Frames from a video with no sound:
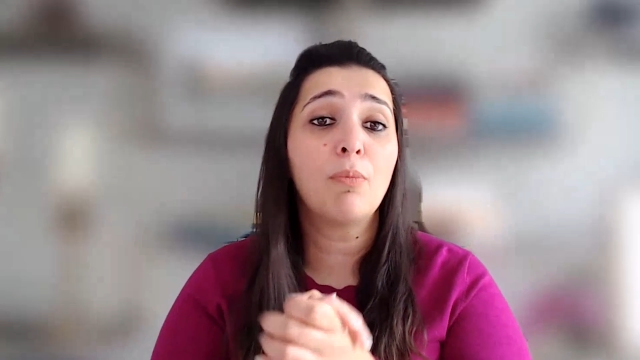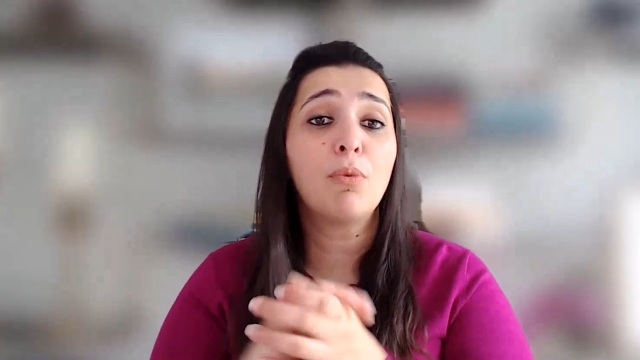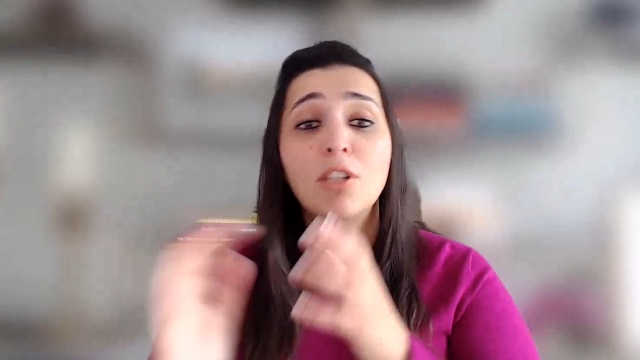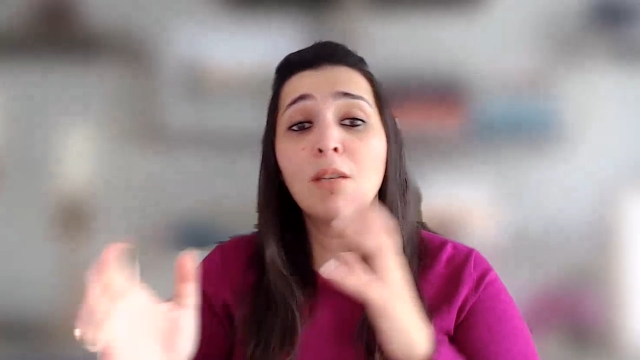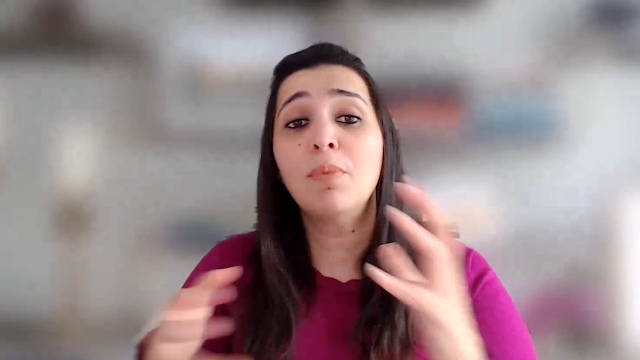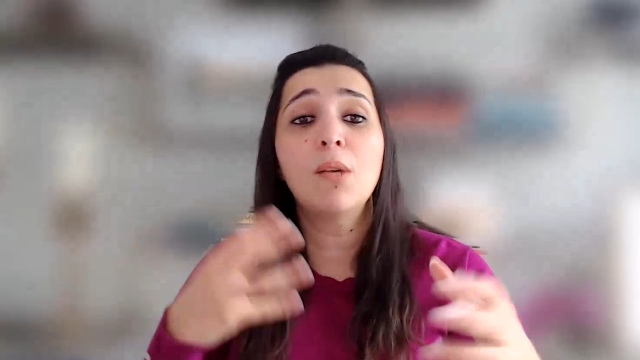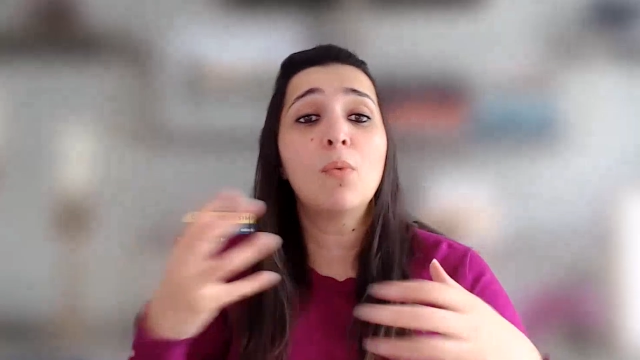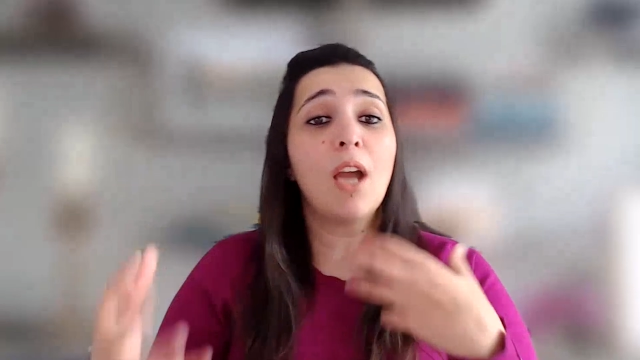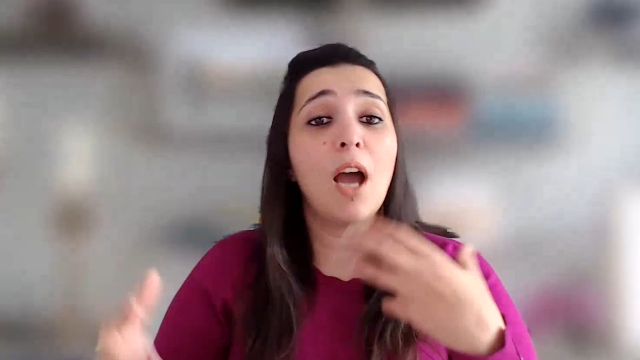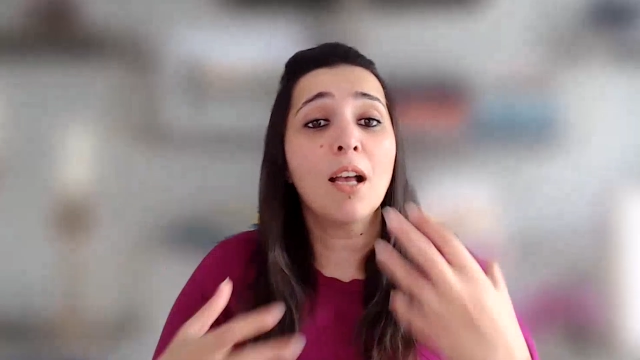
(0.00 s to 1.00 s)
Now,
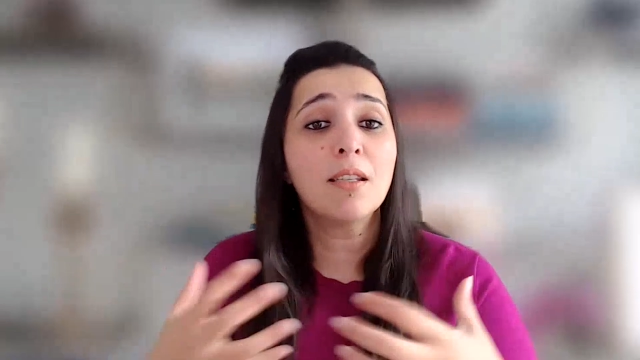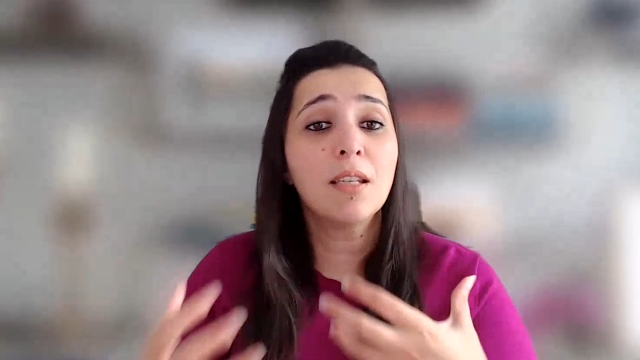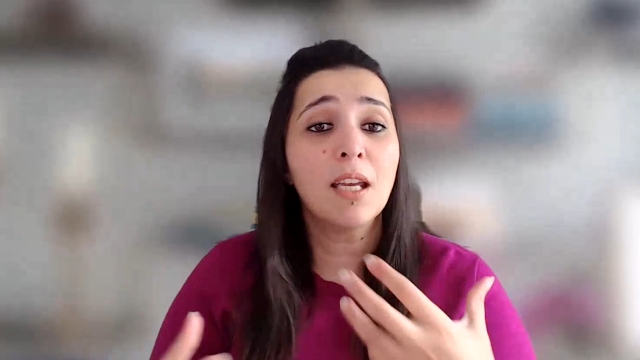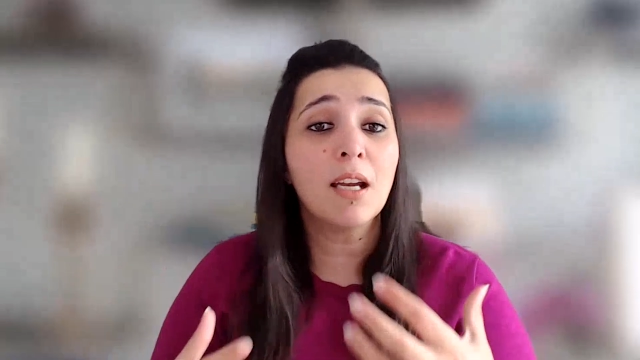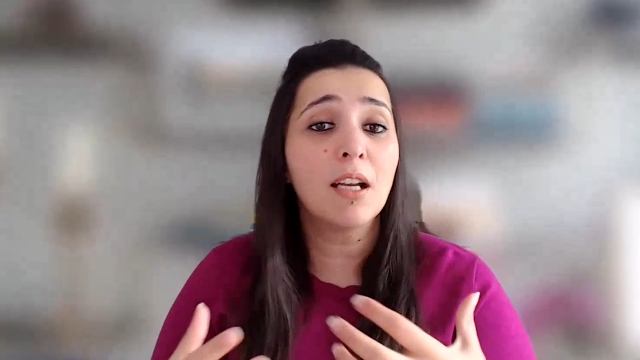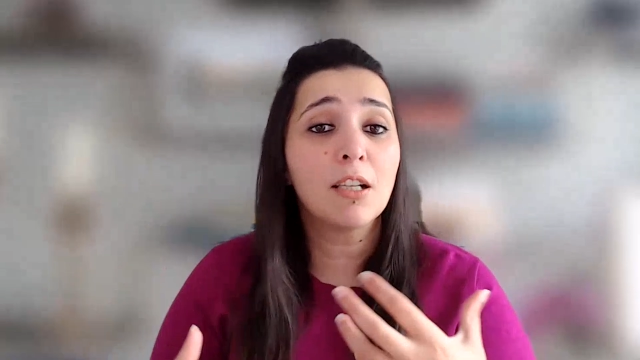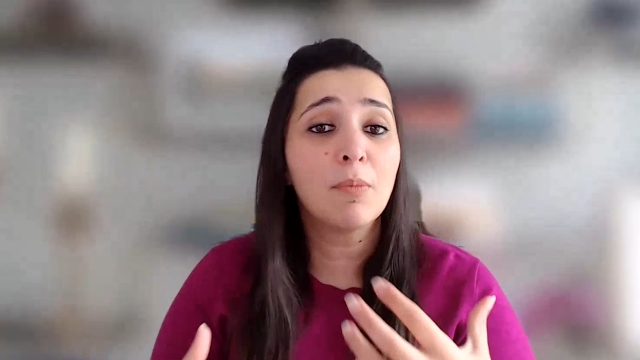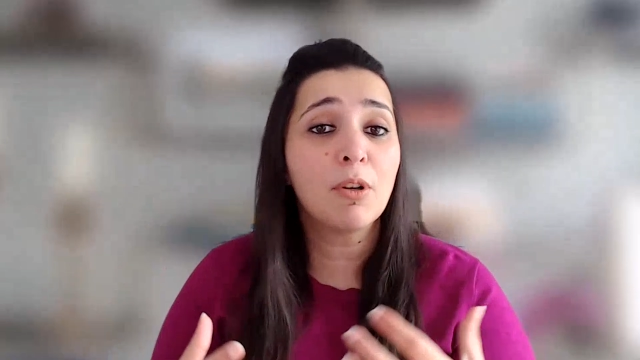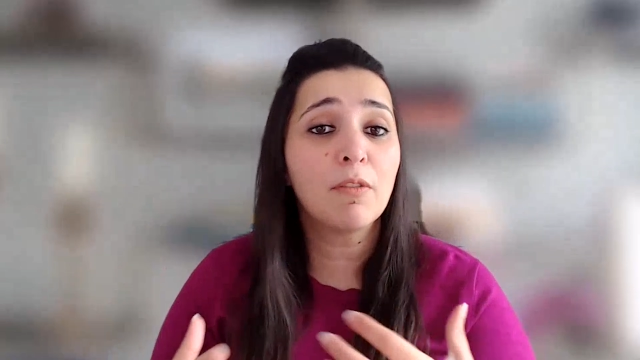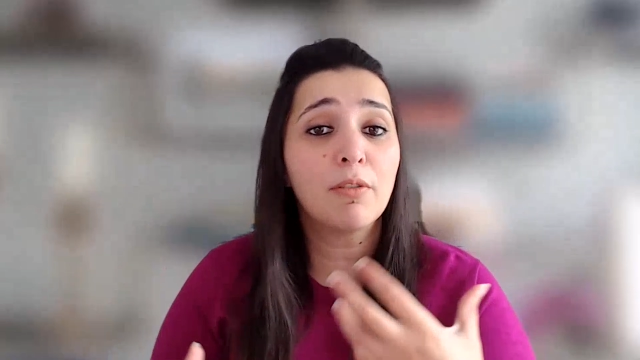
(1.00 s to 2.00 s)
possibly we are seeing a
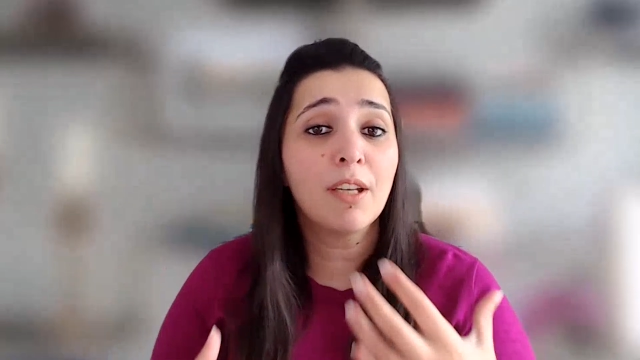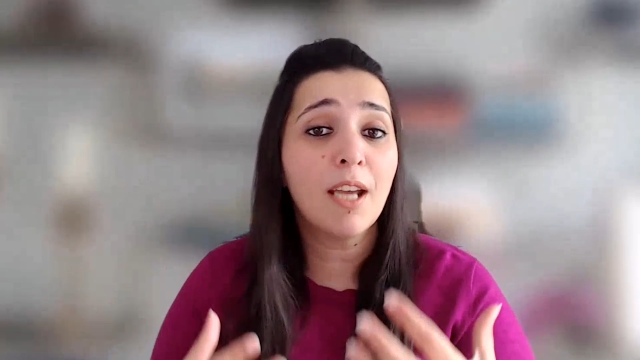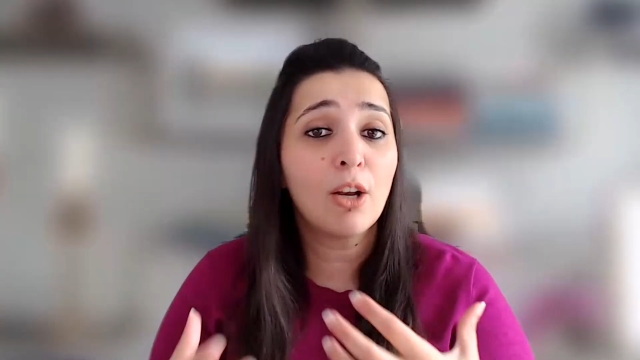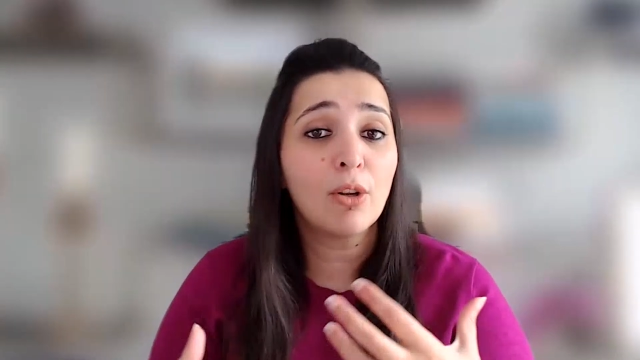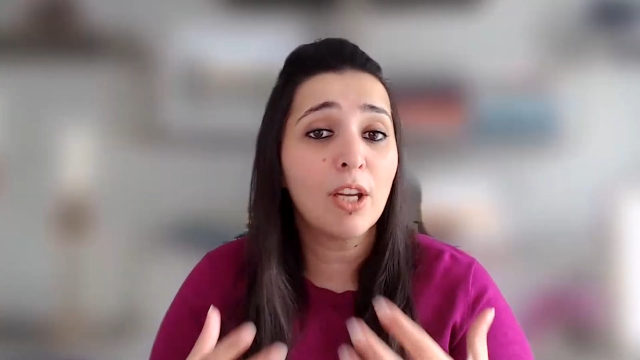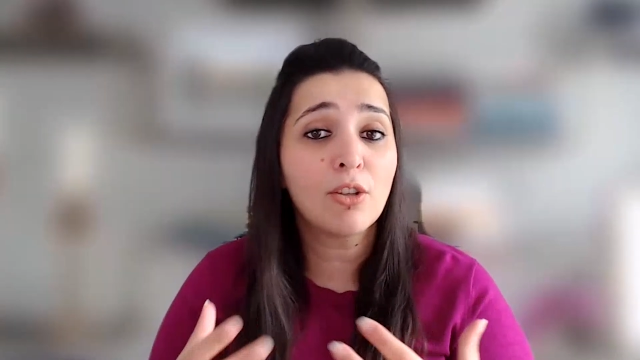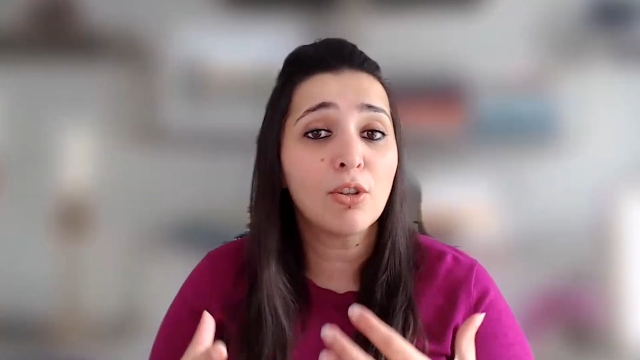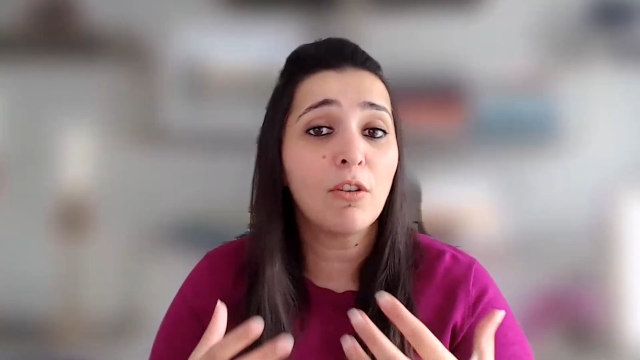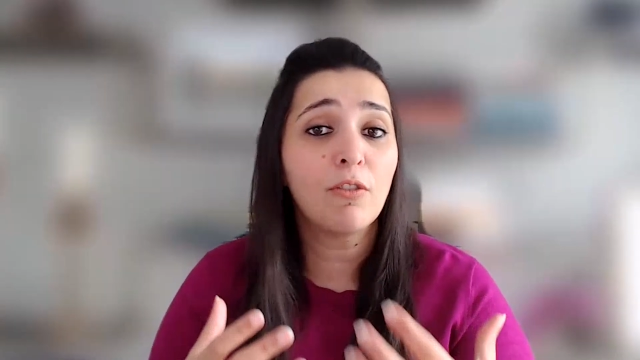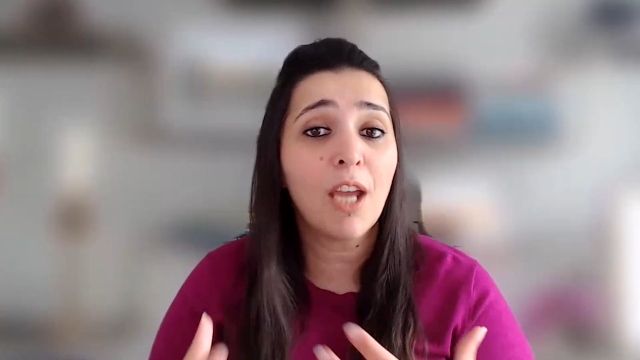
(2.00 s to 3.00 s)
little bit of a
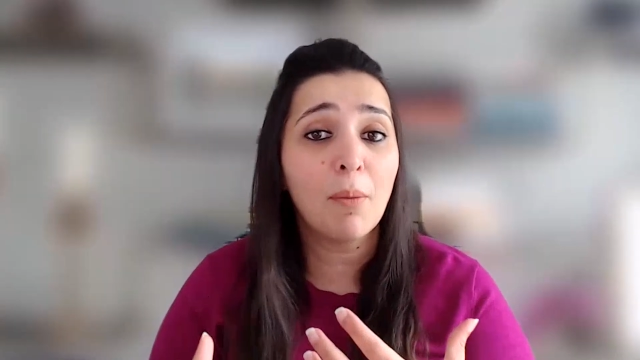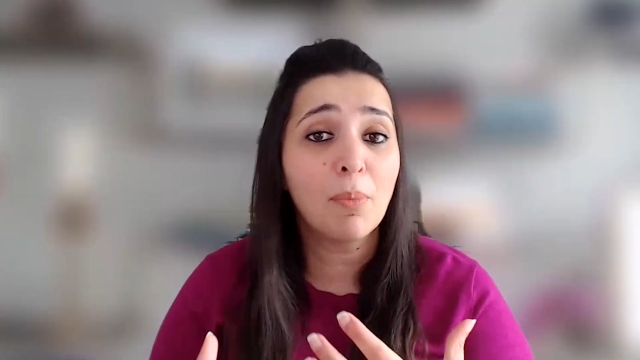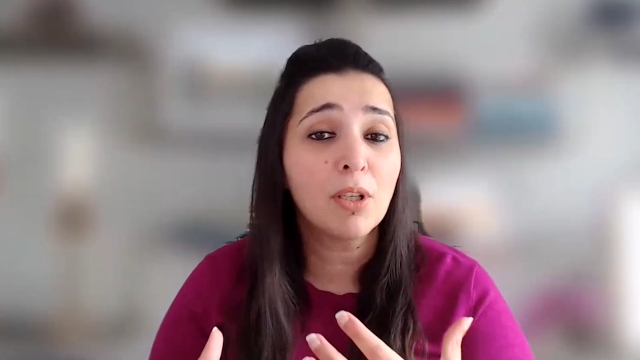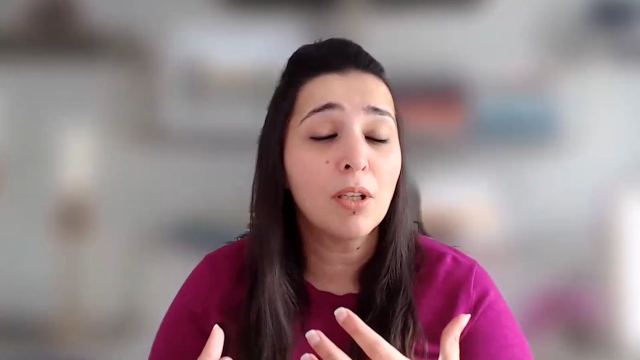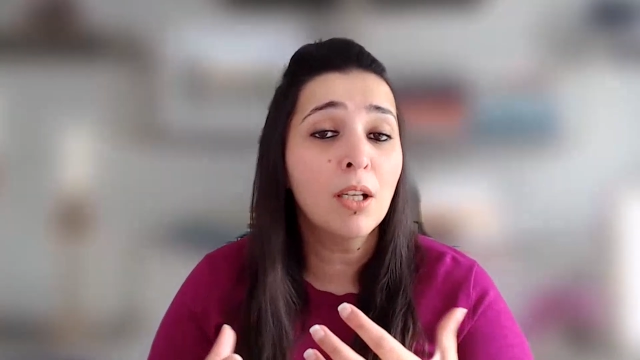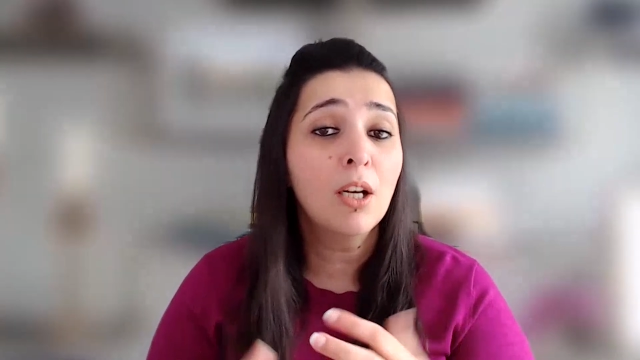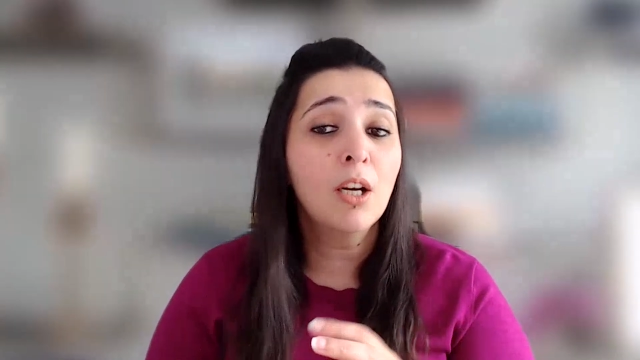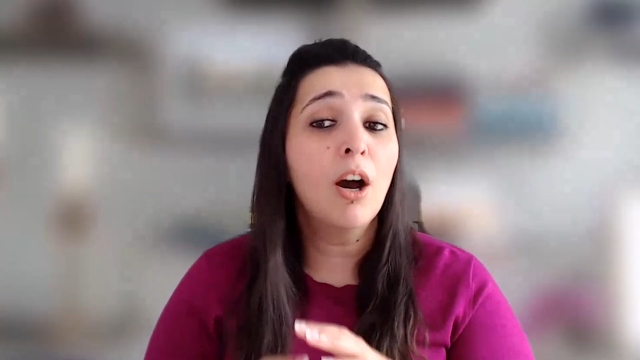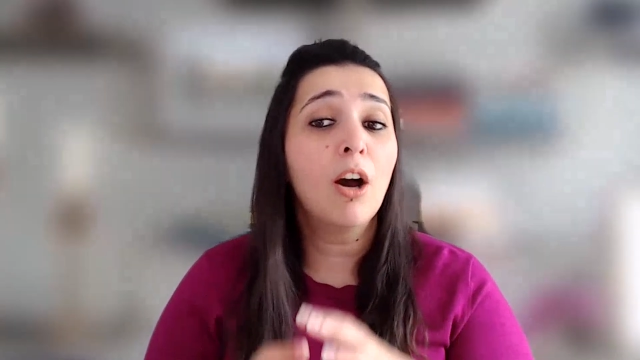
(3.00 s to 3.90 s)
reallocation of capital